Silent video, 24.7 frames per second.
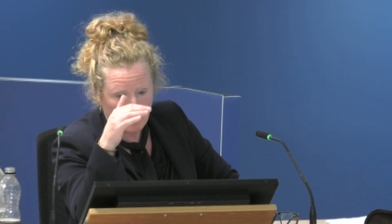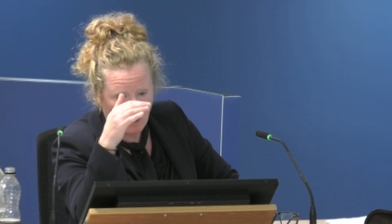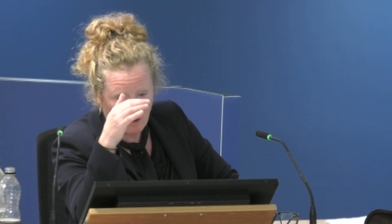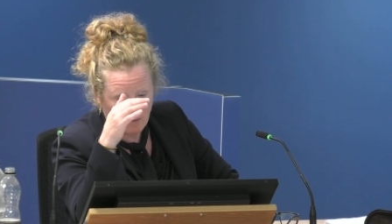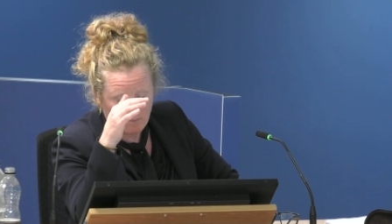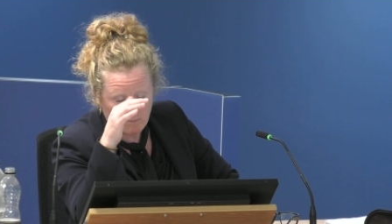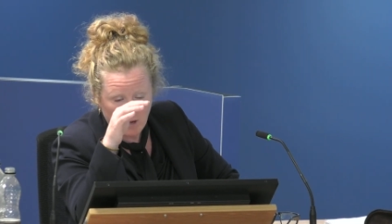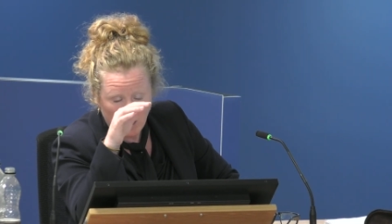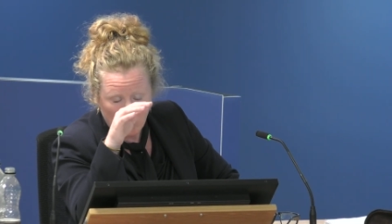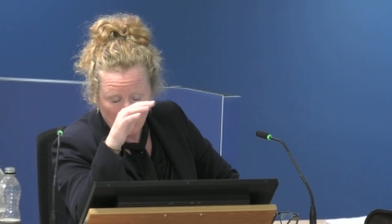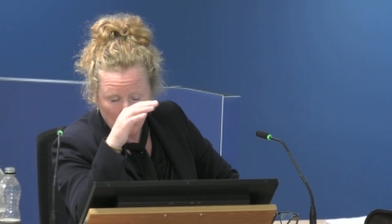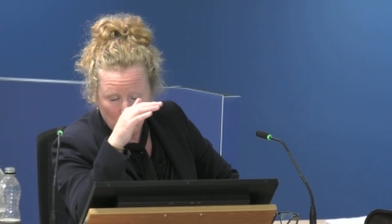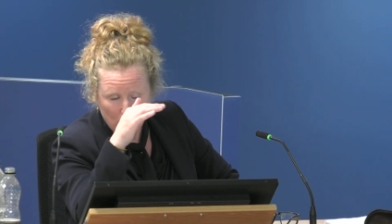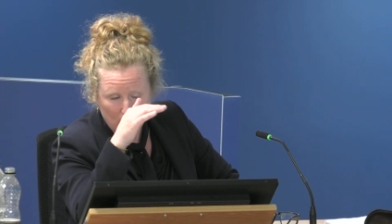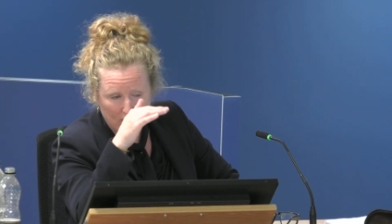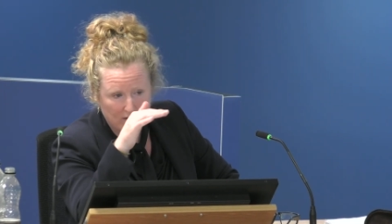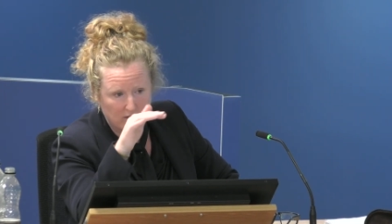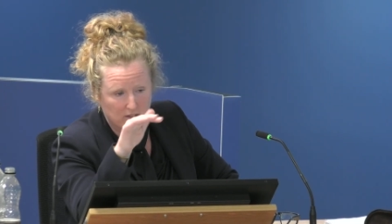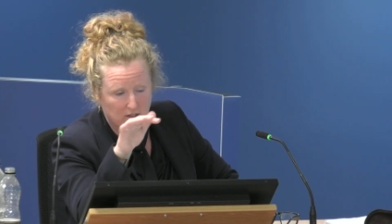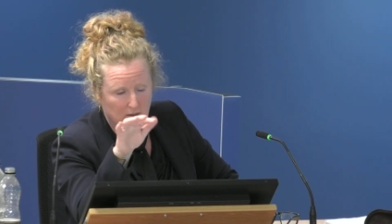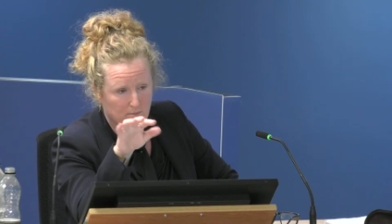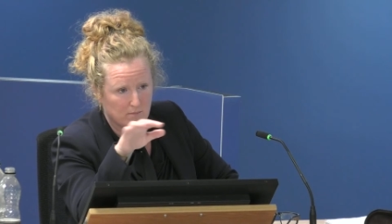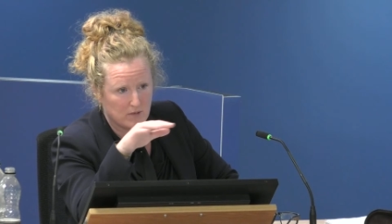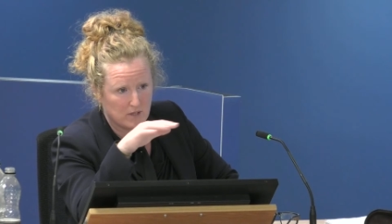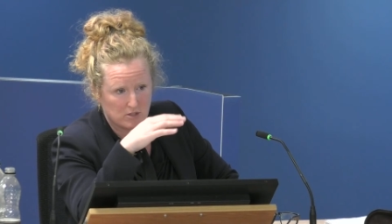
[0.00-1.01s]
I'm not aware
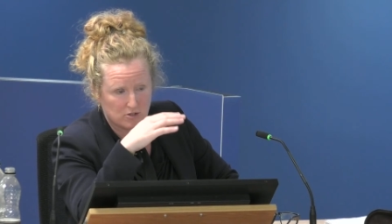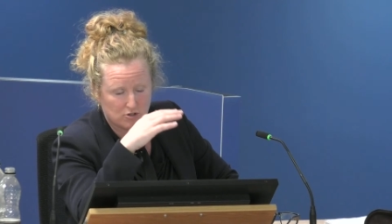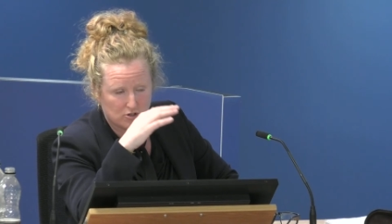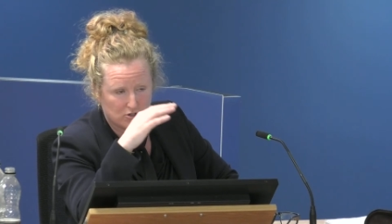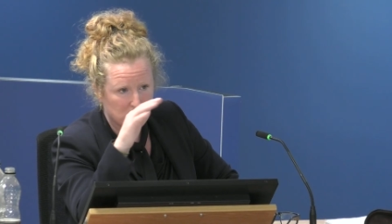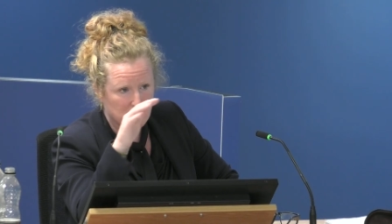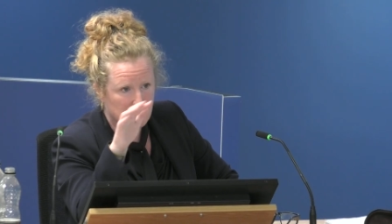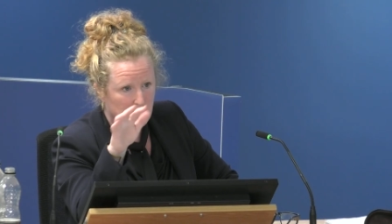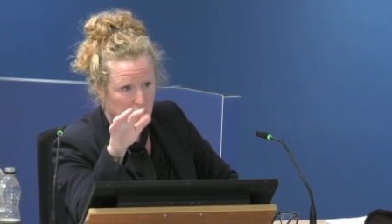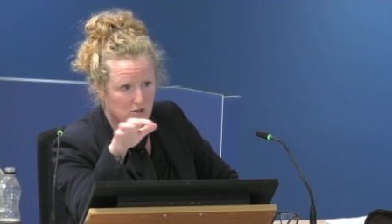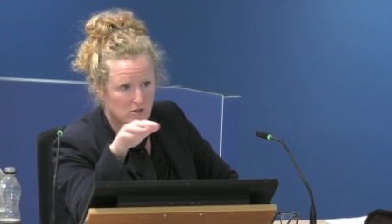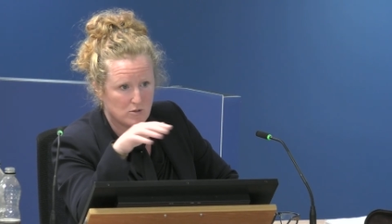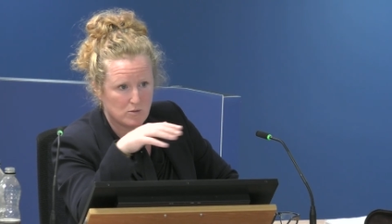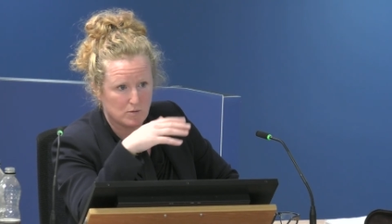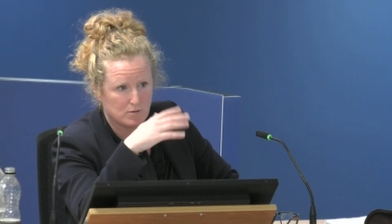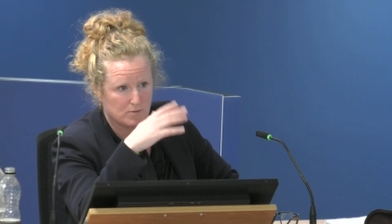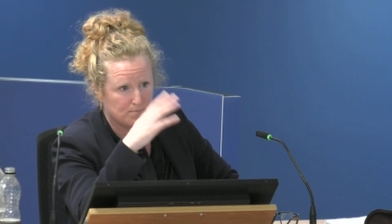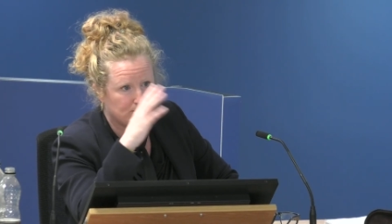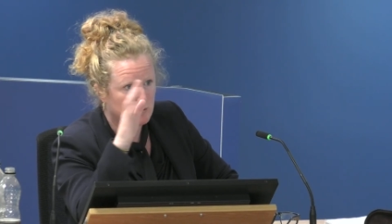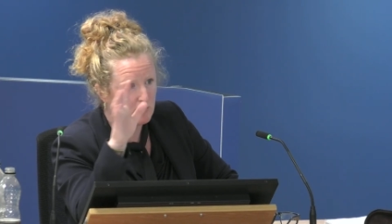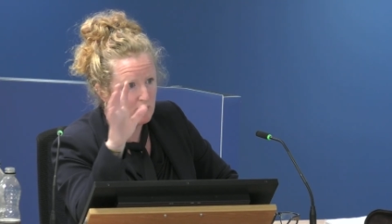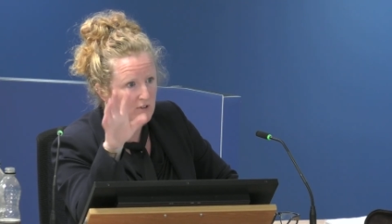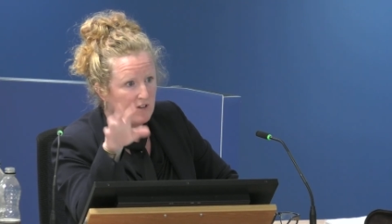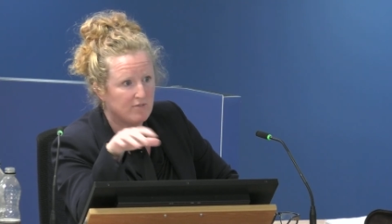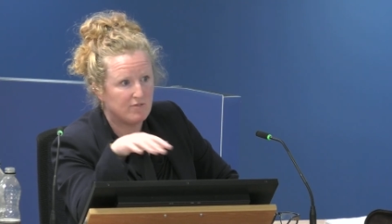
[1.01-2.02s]
that Mr. Stokes was
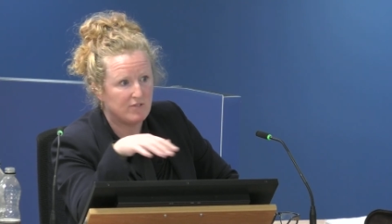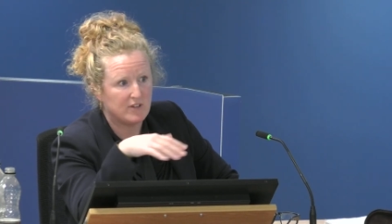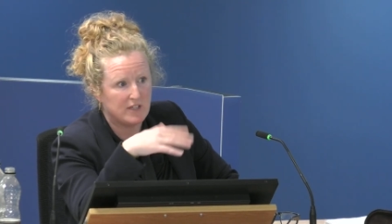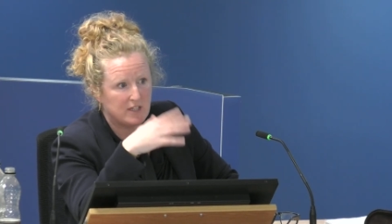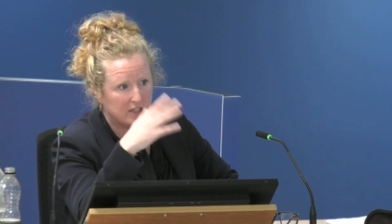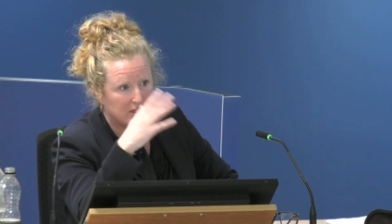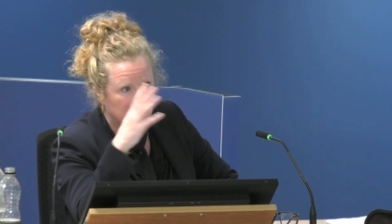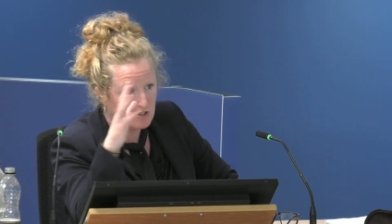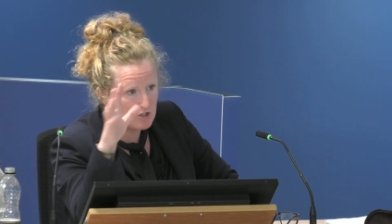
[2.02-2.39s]
privy